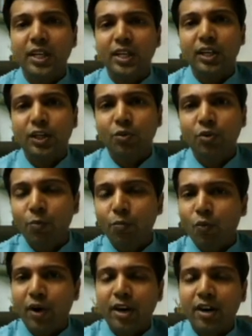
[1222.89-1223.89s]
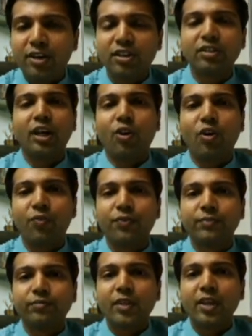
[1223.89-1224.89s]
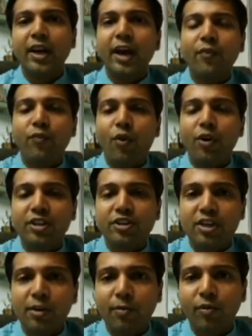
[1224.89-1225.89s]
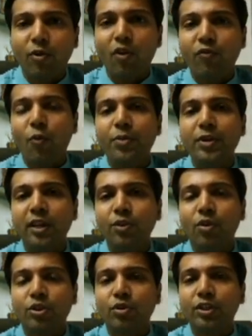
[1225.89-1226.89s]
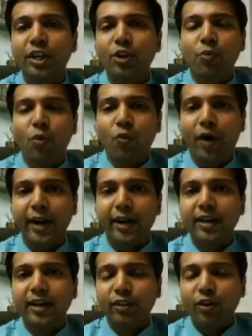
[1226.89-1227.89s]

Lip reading: opinion, you need to provide reason thereof, and for discriminative of opinion, you also need to provide